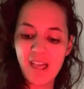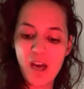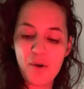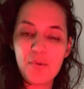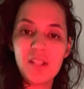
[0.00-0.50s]

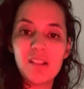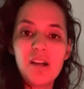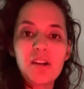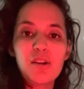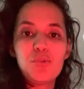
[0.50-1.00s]
we
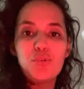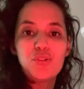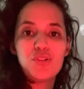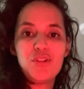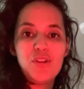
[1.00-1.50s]
look in
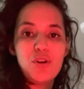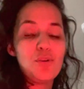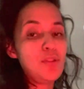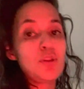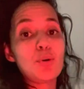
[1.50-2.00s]
order to
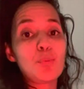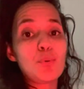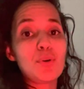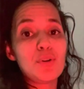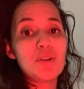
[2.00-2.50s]
know that our
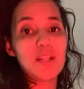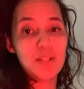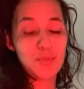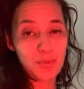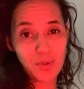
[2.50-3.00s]
word
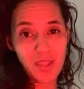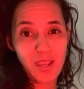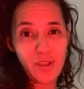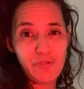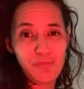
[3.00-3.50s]
is
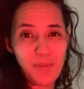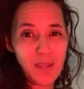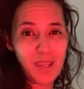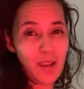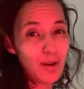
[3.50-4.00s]
worthy of
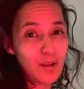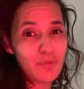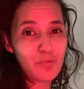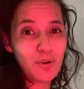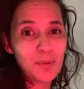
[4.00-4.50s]
being
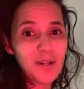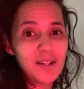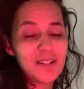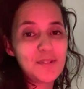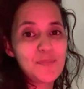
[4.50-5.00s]
carried
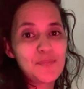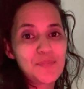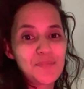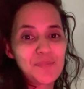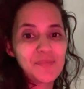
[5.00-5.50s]
forward.
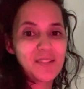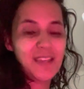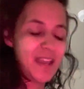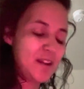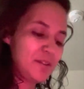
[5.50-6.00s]

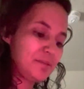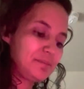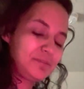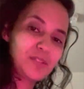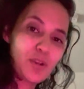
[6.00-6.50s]
Yeah,
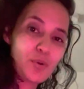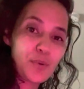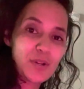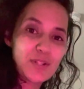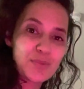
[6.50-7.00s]

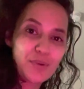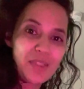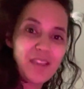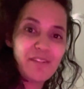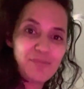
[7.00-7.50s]
our word is
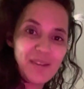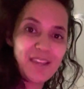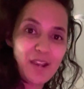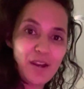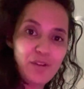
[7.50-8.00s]
worthy of
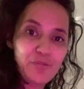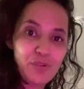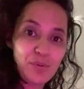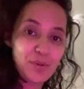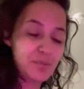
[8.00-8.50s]
being carried
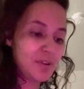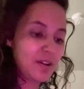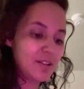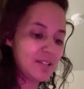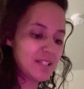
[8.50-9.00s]
forward
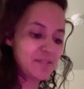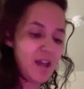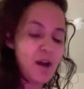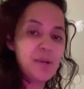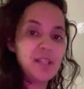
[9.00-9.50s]
regardless of
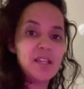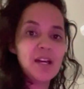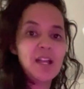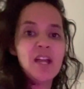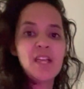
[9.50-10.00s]
how we
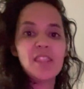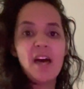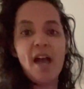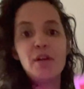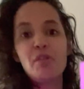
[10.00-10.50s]
look. The
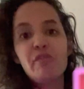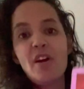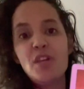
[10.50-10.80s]
Hierophant,